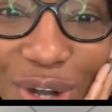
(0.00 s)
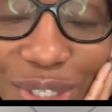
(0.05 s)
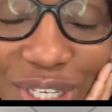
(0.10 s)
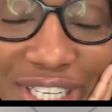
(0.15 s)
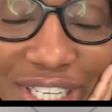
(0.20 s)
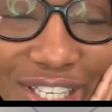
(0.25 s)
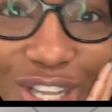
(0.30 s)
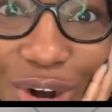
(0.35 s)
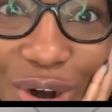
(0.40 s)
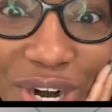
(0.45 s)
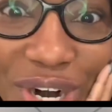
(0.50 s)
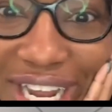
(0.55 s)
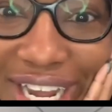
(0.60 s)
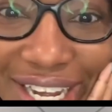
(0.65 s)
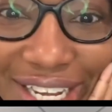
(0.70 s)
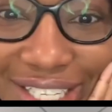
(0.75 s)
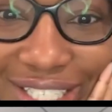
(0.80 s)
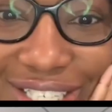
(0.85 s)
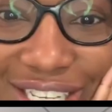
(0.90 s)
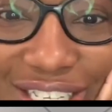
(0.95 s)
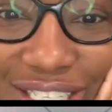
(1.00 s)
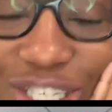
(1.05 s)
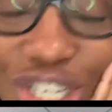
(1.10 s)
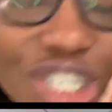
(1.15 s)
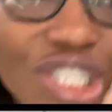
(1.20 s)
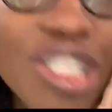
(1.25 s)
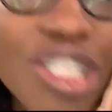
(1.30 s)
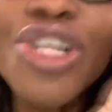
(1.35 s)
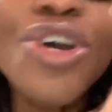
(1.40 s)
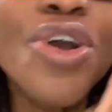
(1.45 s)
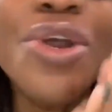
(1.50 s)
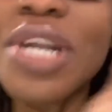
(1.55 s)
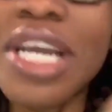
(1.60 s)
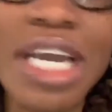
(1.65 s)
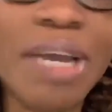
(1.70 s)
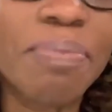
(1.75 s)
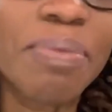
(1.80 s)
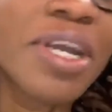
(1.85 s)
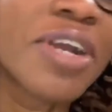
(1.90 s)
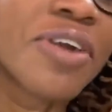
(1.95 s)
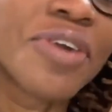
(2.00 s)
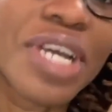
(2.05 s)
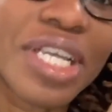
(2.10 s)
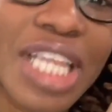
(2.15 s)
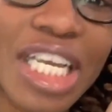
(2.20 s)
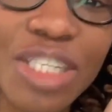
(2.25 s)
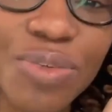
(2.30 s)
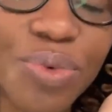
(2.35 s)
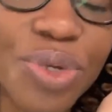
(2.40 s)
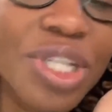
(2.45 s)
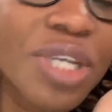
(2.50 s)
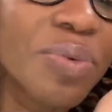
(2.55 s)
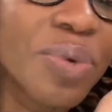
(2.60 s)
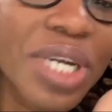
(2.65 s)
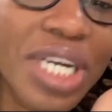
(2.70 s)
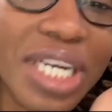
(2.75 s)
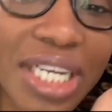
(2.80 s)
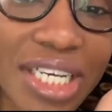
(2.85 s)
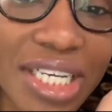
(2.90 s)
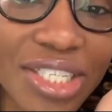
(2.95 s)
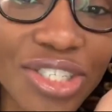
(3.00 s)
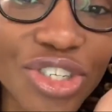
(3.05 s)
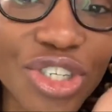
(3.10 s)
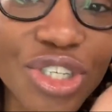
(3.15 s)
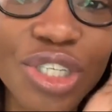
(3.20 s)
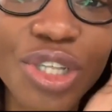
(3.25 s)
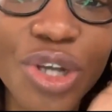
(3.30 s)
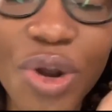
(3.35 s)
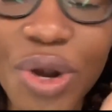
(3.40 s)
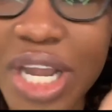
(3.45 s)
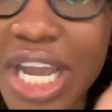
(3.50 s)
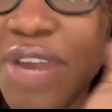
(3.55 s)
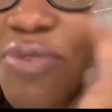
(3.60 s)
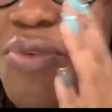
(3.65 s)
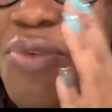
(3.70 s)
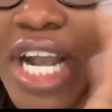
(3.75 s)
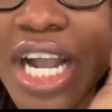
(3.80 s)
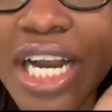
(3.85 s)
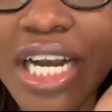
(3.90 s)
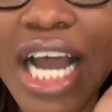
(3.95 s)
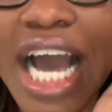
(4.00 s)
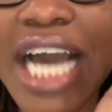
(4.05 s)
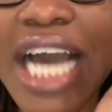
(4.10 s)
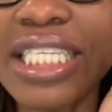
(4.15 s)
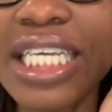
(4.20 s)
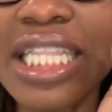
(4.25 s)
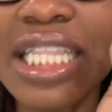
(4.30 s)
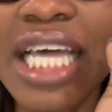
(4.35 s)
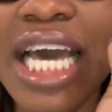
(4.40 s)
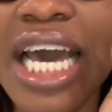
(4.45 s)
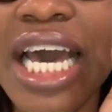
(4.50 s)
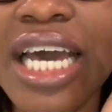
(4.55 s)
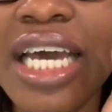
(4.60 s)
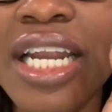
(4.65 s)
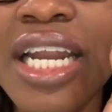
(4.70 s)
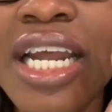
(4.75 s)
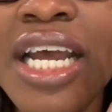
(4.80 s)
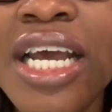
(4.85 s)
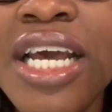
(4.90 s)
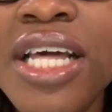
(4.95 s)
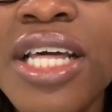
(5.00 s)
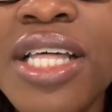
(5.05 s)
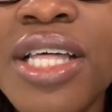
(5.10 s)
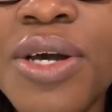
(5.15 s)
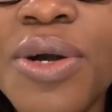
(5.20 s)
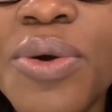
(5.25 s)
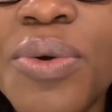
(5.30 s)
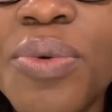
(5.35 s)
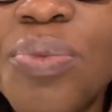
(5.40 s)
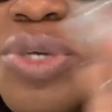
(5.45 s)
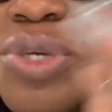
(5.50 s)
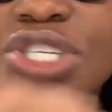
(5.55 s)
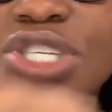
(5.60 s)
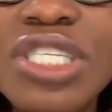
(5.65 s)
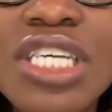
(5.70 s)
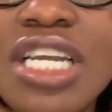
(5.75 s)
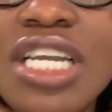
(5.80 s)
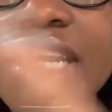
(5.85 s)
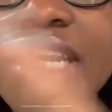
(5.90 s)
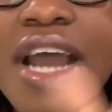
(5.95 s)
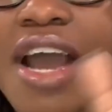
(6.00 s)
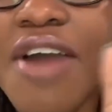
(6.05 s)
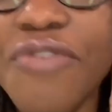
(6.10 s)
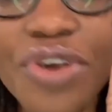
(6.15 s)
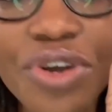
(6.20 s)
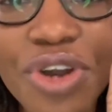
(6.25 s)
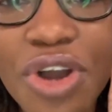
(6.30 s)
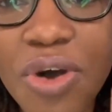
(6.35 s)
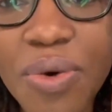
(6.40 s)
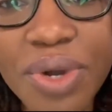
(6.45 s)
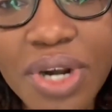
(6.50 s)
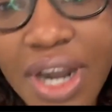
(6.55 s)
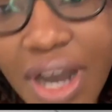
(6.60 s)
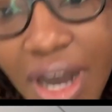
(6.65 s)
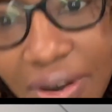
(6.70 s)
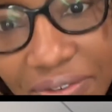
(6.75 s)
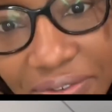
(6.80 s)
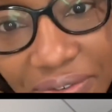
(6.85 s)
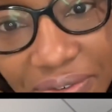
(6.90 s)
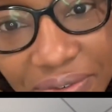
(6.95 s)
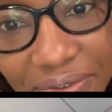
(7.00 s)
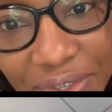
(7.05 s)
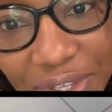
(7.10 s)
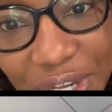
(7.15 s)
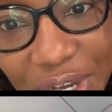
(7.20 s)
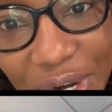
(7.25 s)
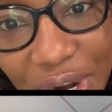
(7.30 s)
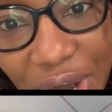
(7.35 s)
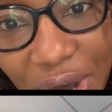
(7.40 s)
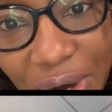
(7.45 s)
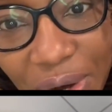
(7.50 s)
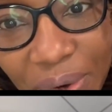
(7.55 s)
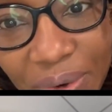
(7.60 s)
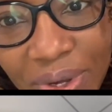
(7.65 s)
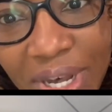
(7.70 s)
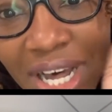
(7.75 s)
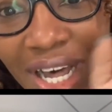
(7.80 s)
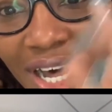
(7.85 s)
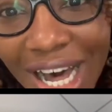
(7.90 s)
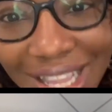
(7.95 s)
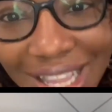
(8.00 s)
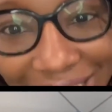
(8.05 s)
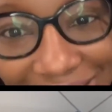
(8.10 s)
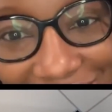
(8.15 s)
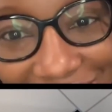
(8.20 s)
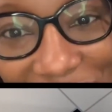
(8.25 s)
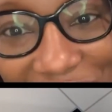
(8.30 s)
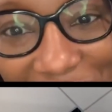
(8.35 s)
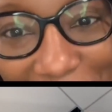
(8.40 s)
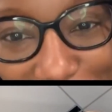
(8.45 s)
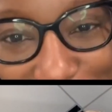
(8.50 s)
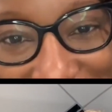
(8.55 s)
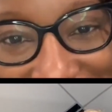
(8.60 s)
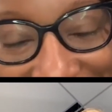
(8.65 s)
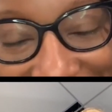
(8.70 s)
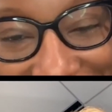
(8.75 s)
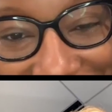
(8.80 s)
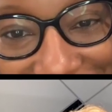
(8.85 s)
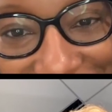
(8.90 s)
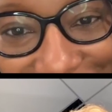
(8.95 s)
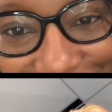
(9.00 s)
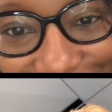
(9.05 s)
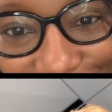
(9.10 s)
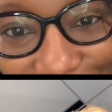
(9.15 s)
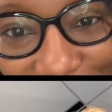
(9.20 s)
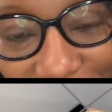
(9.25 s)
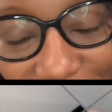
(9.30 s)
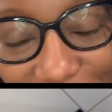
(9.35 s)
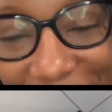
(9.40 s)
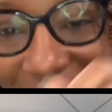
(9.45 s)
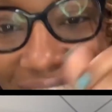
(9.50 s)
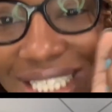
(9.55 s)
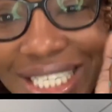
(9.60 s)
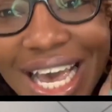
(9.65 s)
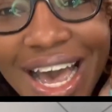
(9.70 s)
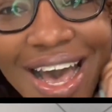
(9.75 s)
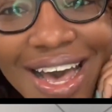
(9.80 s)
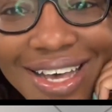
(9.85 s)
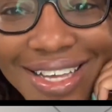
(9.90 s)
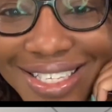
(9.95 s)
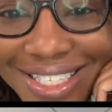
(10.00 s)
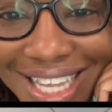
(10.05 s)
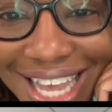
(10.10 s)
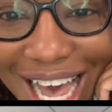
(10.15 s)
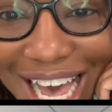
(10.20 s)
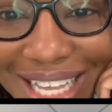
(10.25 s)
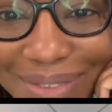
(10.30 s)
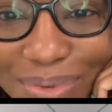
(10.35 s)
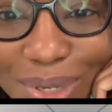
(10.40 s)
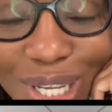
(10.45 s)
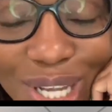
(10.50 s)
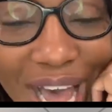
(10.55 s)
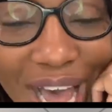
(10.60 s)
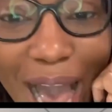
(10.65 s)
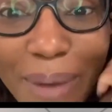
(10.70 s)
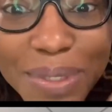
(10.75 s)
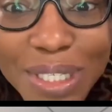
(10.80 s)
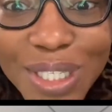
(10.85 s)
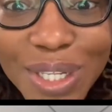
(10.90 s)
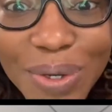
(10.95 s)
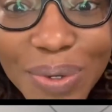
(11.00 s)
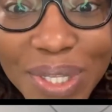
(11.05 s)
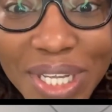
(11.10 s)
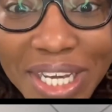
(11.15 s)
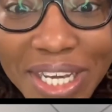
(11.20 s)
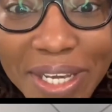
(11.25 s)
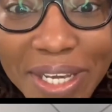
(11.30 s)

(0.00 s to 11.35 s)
learning, just learning, period. That's really what it is. Just learning and recognizing that we just can never know enough, know? I love that. Black excellence all over the place. Yes, absolutely.